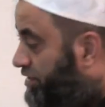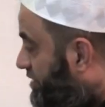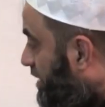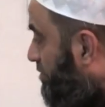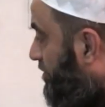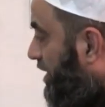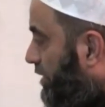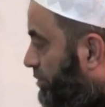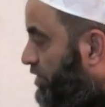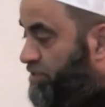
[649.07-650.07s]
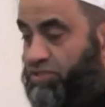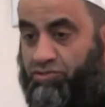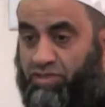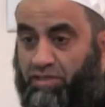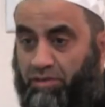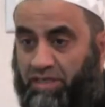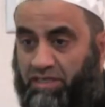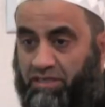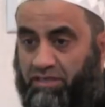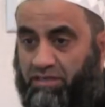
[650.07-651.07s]
same thing, because it's
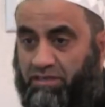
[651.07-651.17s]
generic.